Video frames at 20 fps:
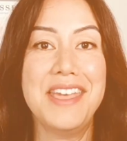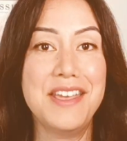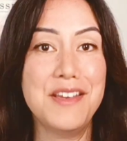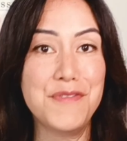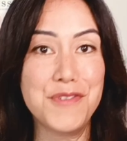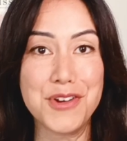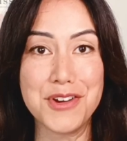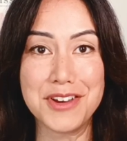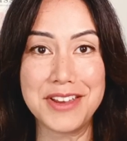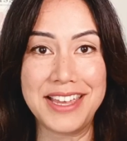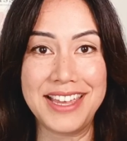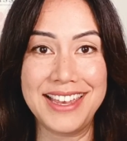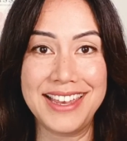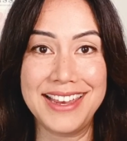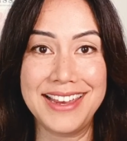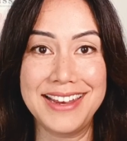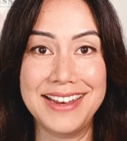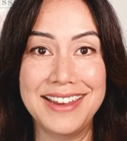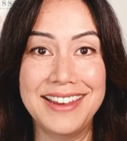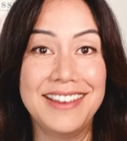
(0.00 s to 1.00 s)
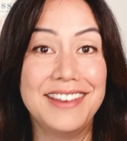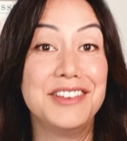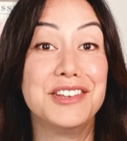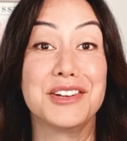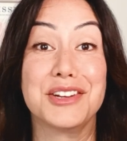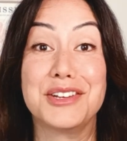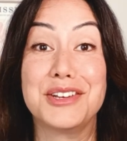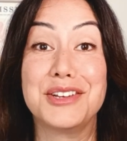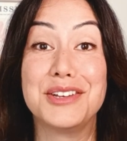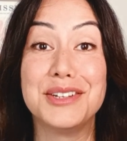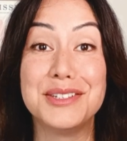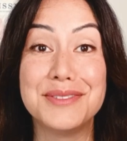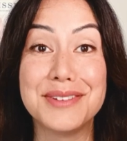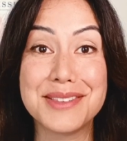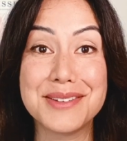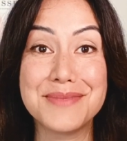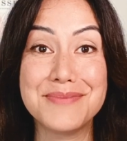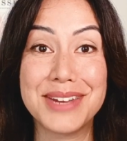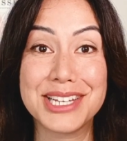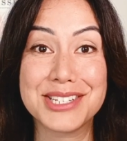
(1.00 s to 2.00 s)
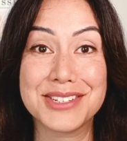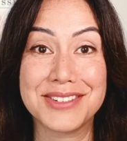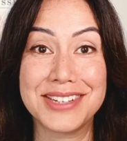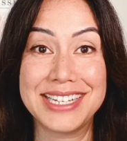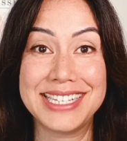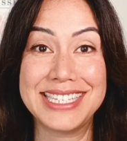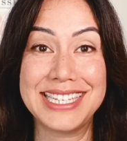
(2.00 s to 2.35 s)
If you're keen, you're good with a measuring